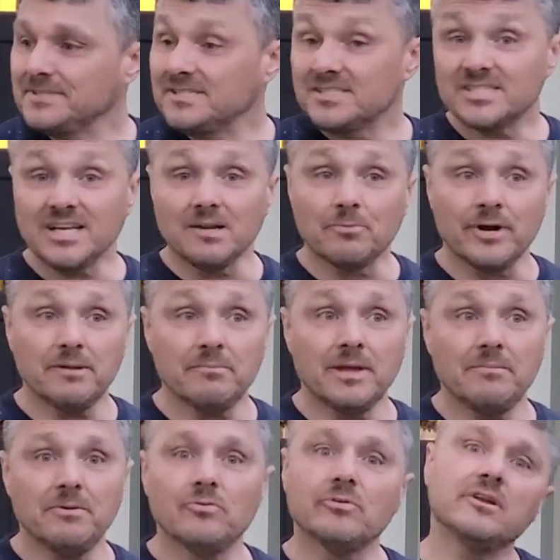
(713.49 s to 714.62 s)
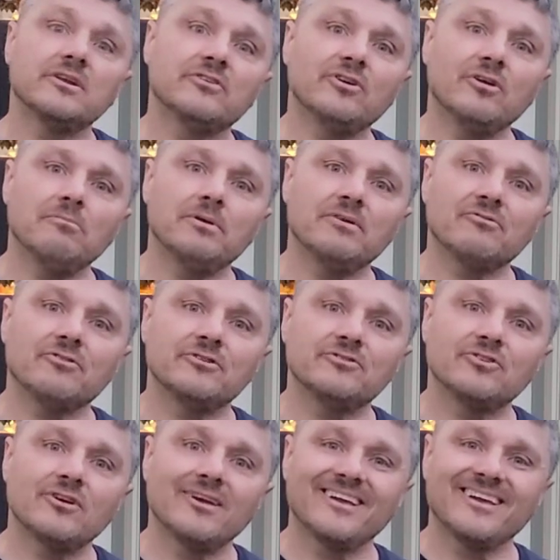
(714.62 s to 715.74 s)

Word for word: Celebrate maybe with an adult beverage.